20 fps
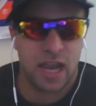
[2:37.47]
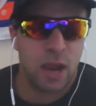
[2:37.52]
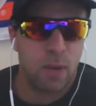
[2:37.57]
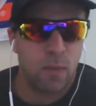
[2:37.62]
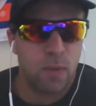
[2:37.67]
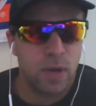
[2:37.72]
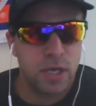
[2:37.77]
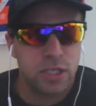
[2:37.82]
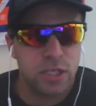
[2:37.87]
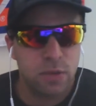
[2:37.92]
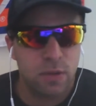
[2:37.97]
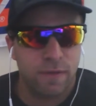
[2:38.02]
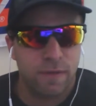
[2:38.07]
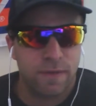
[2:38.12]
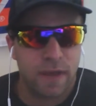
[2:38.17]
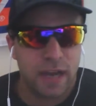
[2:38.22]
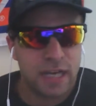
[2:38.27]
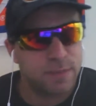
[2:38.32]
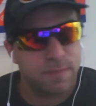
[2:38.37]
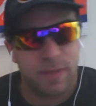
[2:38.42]
I would do
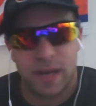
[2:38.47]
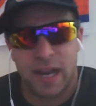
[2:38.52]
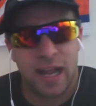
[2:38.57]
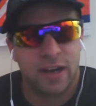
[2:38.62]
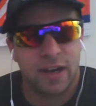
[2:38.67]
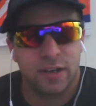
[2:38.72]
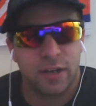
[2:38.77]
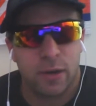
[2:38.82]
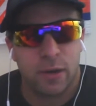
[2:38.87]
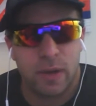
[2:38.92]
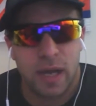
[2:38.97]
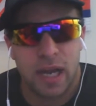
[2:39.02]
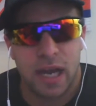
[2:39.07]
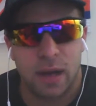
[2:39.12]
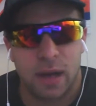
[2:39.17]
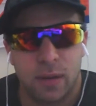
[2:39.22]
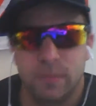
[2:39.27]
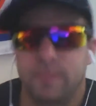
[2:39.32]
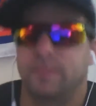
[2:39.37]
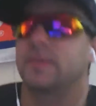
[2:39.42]
effects, but I don't know
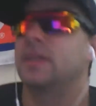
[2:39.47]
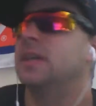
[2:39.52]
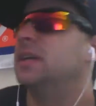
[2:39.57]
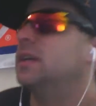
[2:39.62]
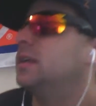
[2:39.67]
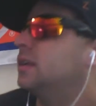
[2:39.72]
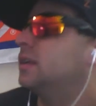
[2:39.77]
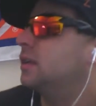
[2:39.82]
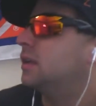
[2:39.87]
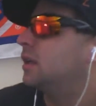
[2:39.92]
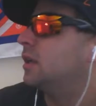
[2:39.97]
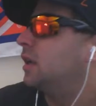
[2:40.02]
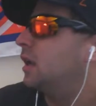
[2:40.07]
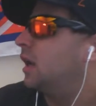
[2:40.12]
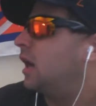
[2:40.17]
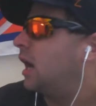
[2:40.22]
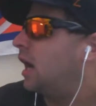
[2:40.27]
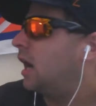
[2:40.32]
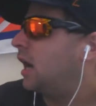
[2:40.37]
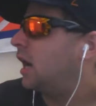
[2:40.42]

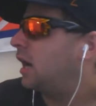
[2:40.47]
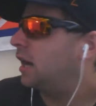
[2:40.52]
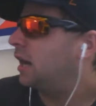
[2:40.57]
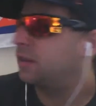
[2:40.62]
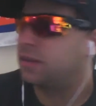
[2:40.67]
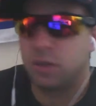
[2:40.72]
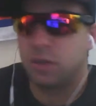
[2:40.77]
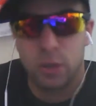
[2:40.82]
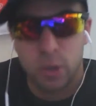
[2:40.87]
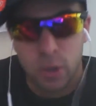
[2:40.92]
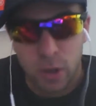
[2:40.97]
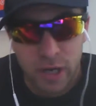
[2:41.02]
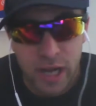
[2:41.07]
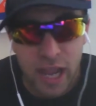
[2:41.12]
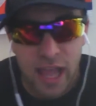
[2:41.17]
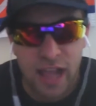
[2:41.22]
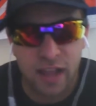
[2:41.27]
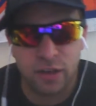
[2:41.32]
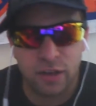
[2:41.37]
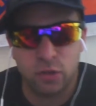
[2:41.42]
how. The New York
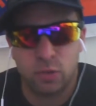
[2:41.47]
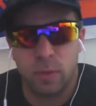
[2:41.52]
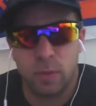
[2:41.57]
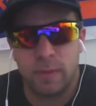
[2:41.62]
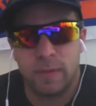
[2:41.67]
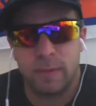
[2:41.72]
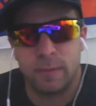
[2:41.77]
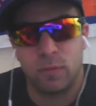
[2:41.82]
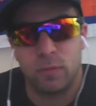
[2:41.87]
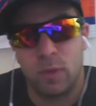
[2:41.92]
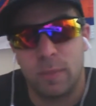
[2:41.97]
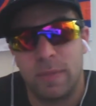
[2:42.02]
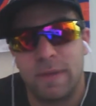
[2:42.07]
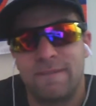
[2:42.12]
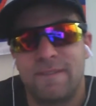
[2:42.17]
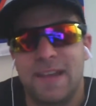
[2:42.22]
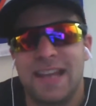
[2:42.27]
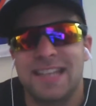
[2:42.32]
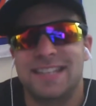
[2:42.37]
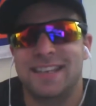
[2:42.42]
Islanders would be
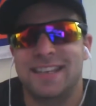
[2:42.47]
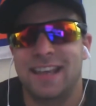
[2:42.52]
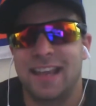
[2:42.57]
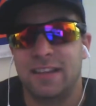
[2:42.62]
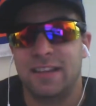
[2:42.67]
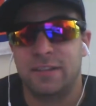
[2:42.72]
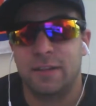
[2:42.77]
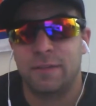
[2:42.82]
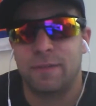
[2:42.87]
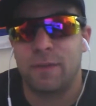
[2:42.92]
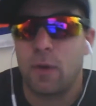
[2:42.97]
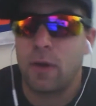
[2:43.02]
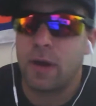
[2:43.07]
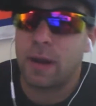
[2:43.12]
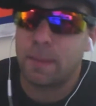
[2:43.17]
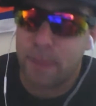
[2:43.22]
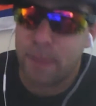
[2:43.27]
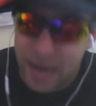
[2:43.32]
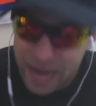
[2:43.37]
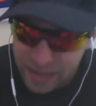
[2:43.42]
facing against the
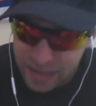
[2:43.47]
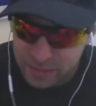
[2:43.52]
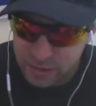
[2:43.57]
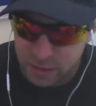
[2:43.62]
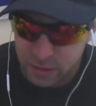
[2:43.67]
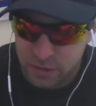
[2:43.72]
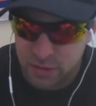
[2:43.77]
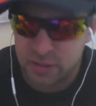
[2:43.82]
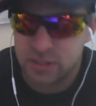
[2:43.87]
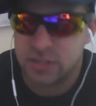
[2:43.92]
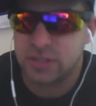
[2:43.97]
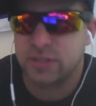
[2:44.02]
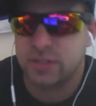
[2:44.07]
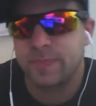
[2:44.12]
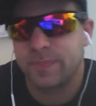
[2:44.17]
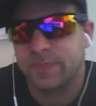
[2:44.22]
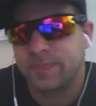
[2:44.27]
Florida Panthers.